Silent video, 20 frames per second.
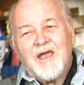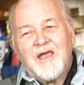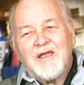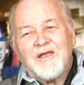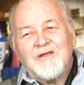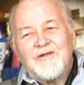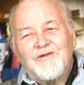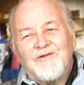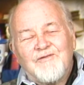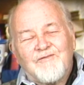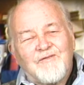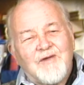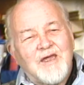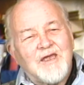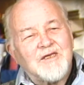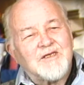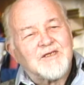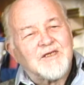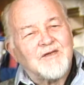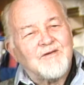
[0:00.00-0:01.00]
In the
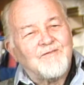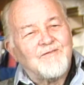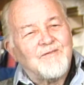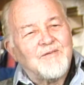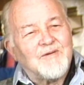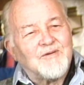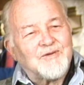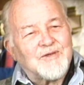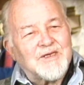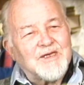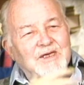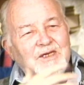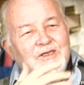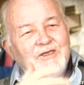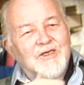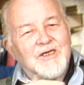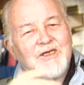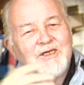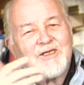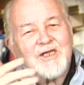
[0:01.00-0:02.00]
face of the
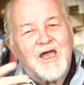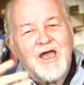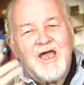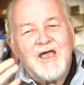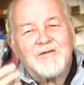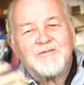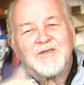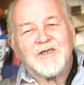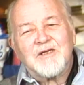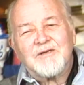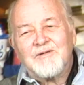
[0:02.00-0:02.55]
changing times,